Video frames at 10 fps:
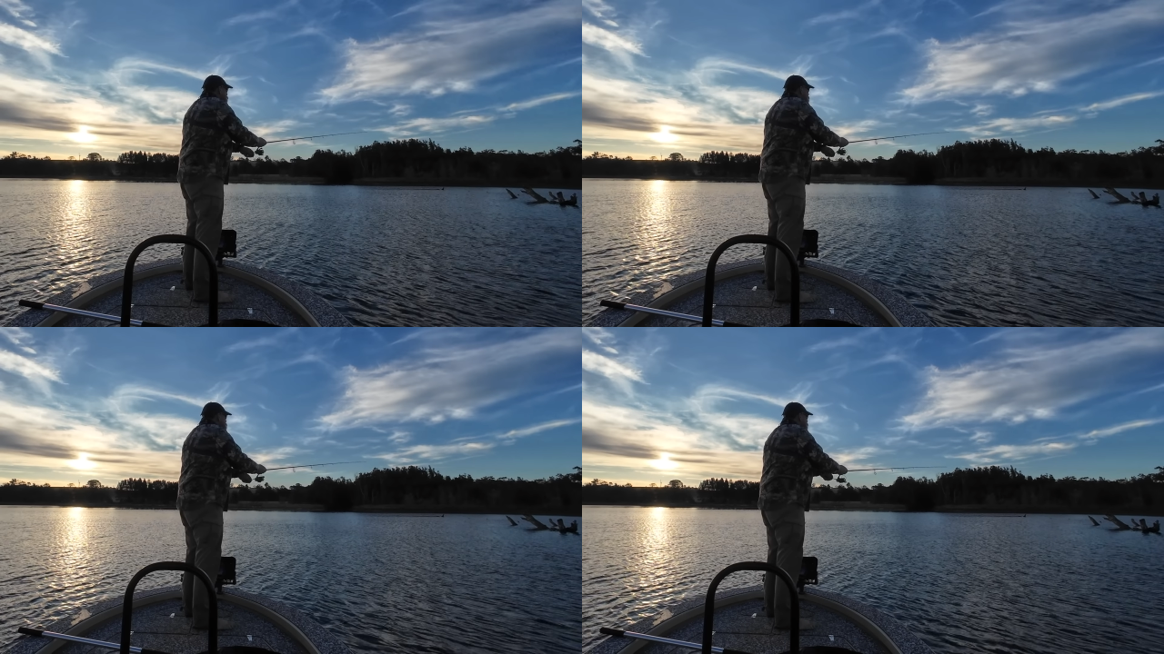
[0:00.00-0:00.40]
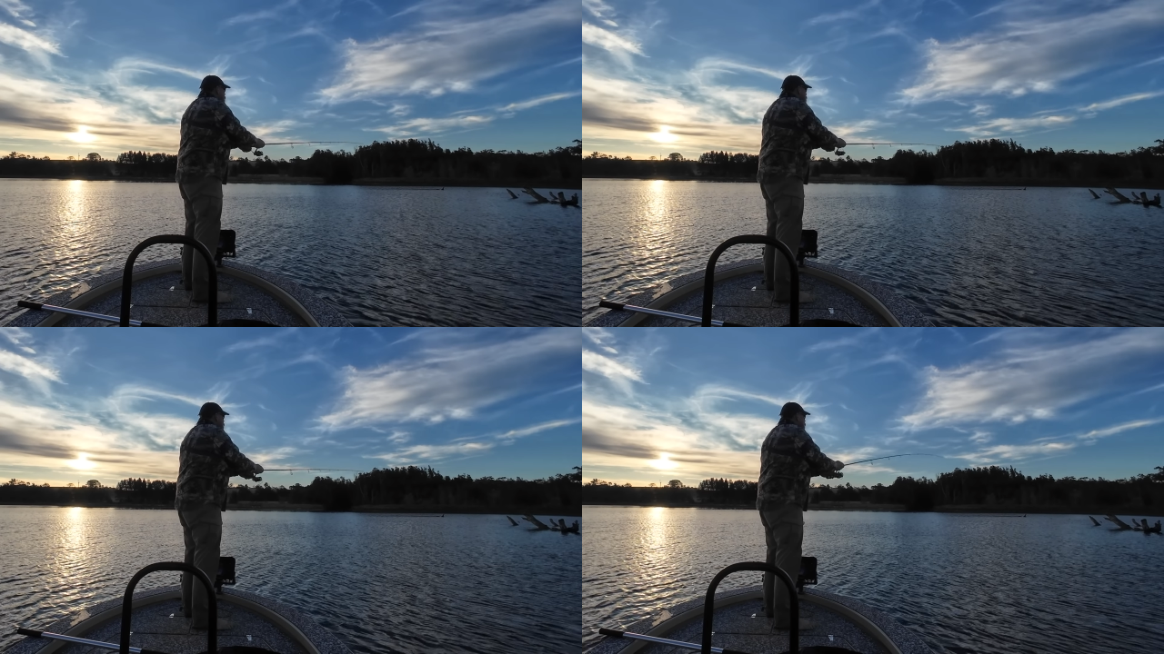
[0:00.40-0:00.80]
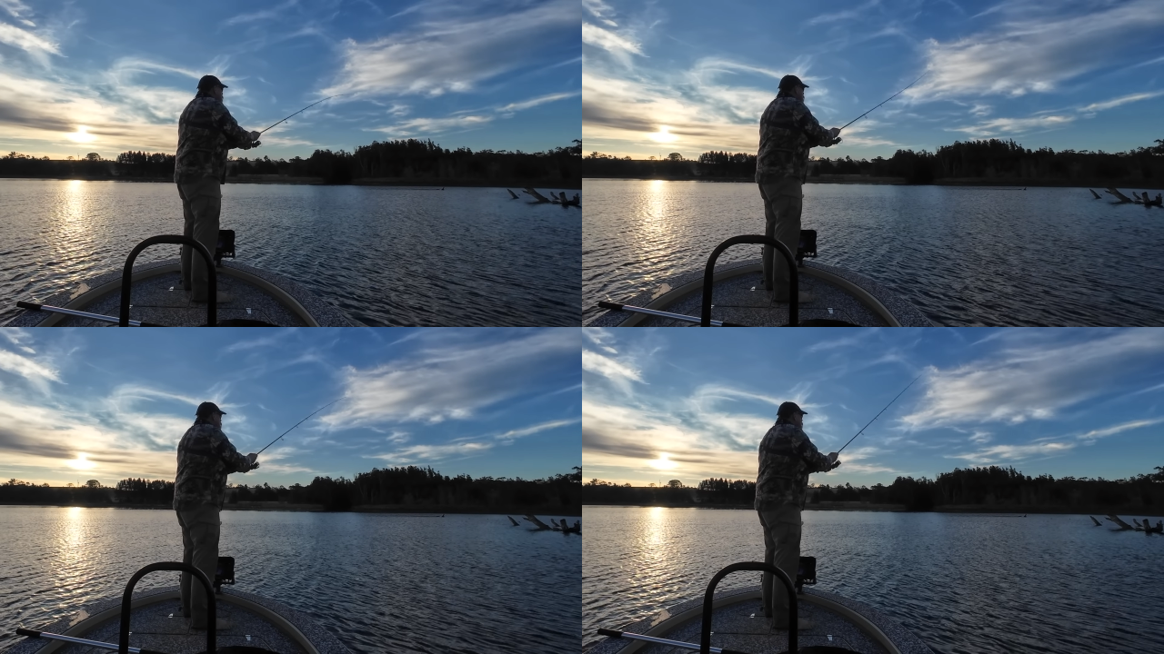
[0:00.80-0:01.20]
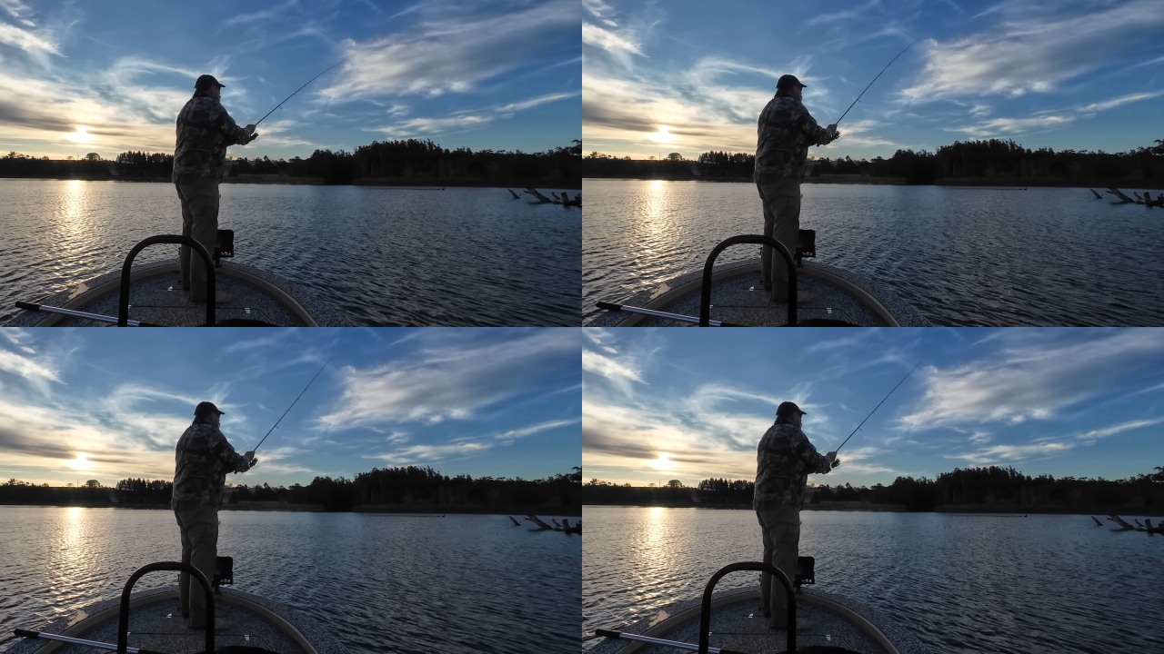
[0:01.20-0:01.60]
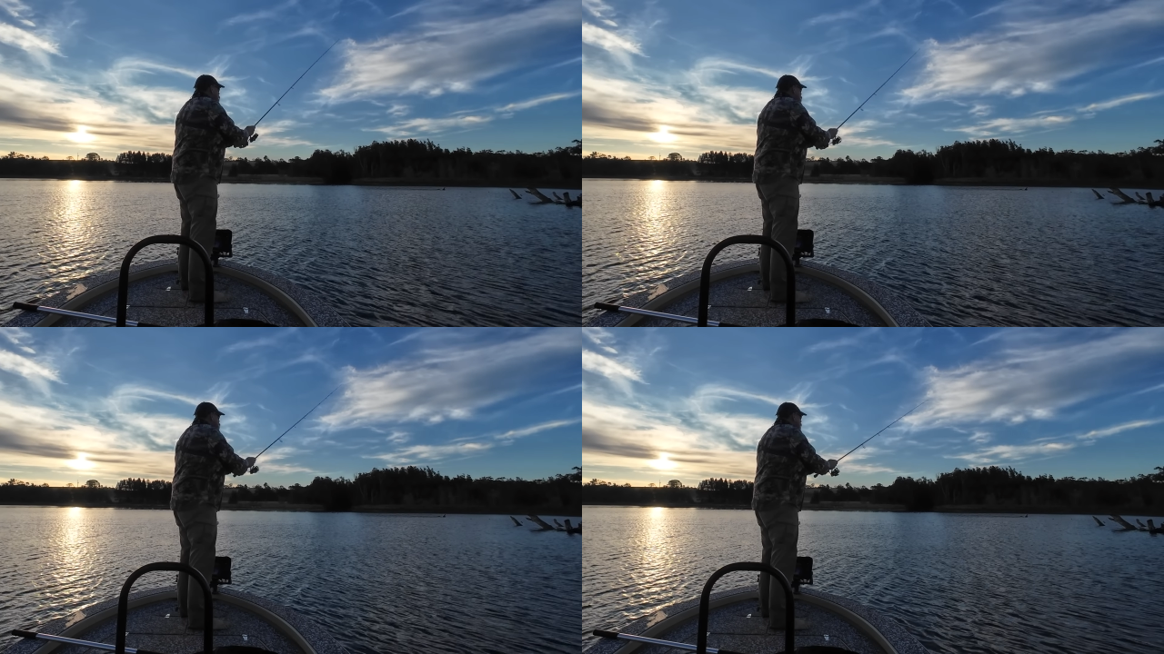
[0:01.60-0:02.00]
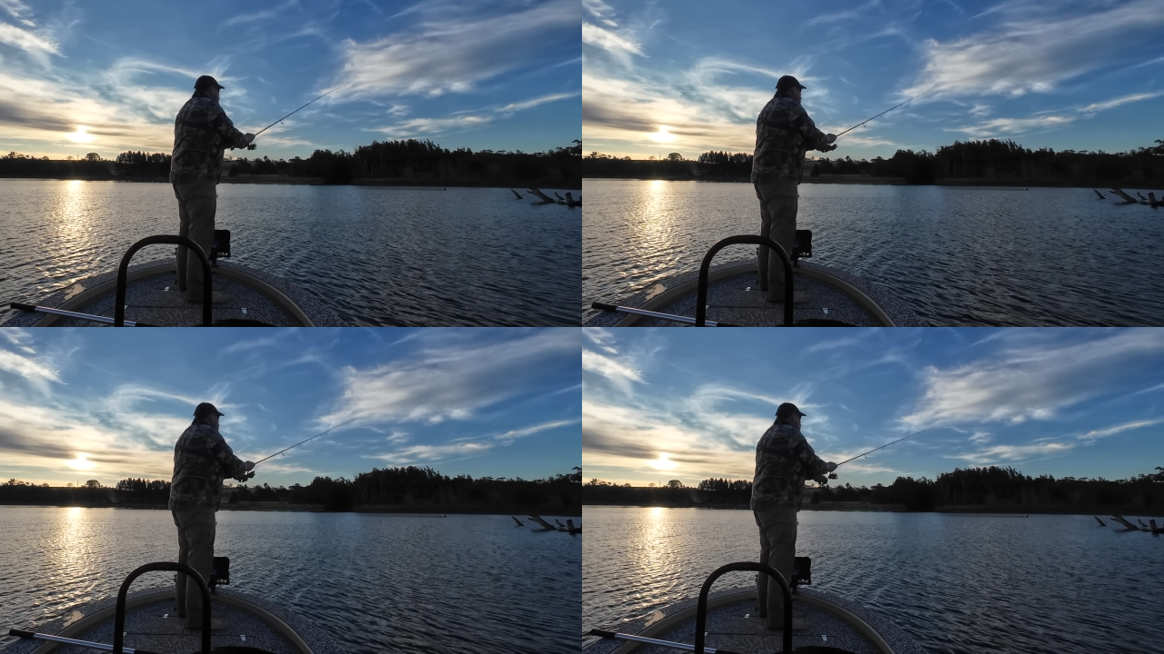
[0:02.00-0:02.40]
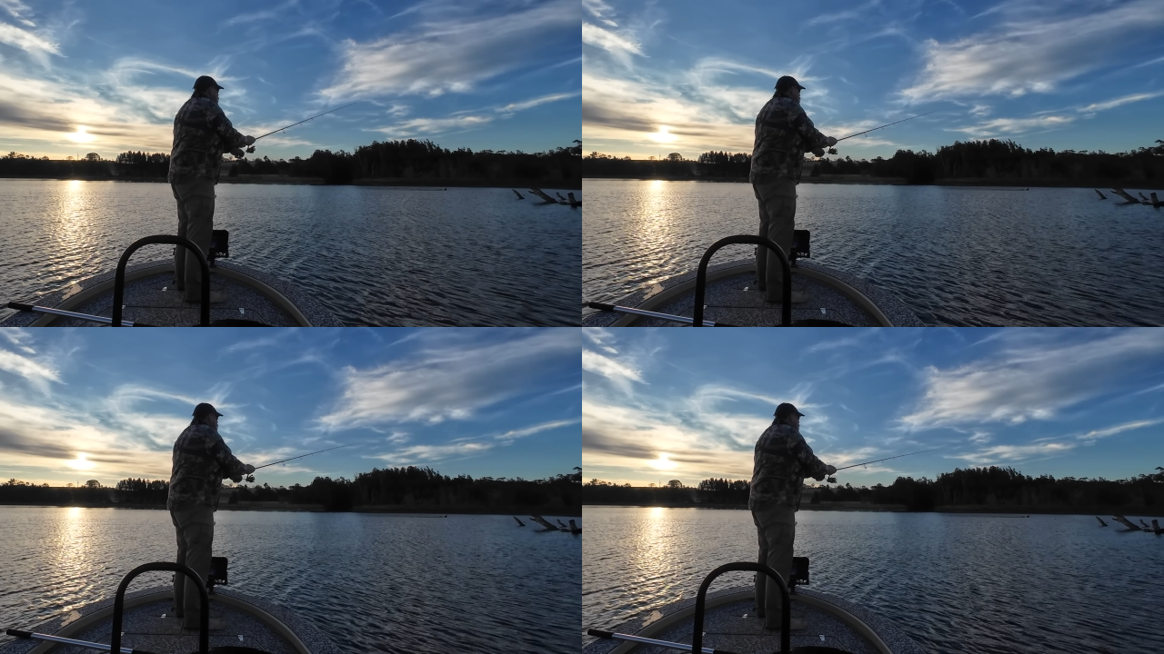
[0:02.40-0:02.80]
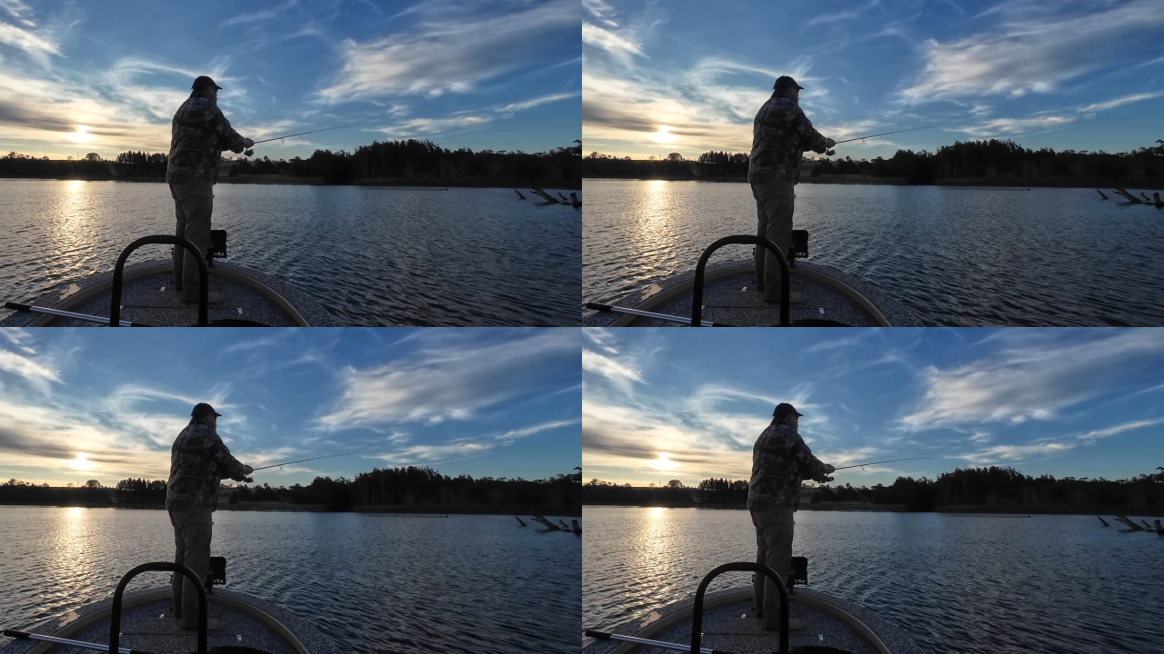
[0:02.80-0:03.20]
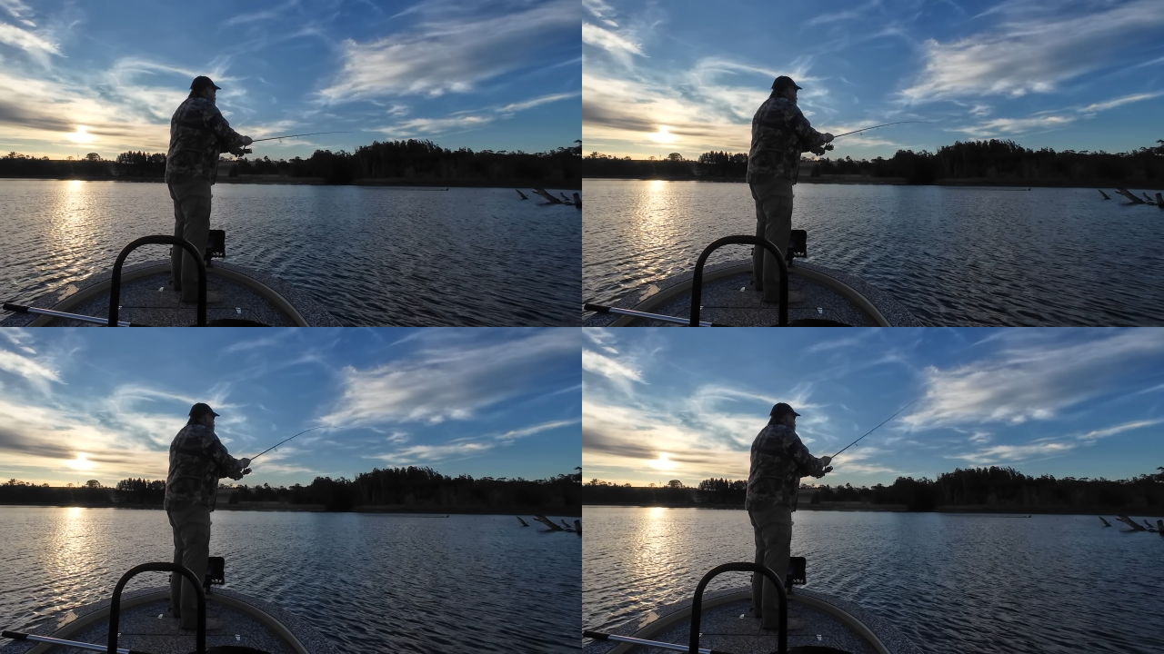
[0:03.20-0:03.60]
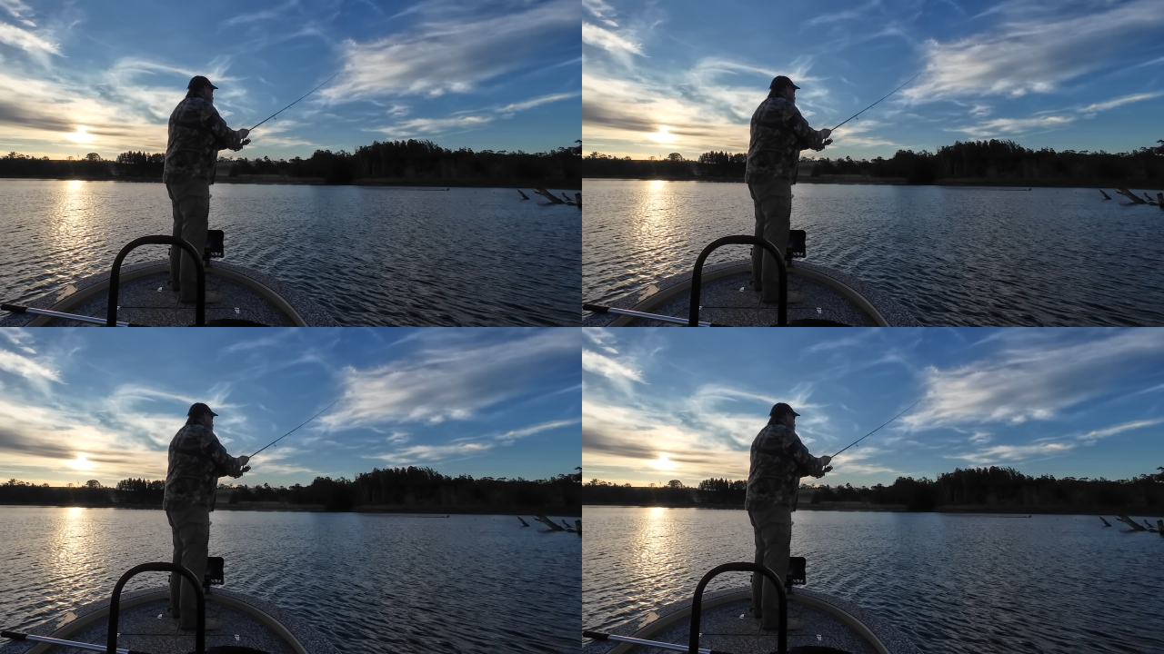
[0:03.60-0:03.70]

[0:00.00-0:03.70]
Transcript: [unreadable: no face in view]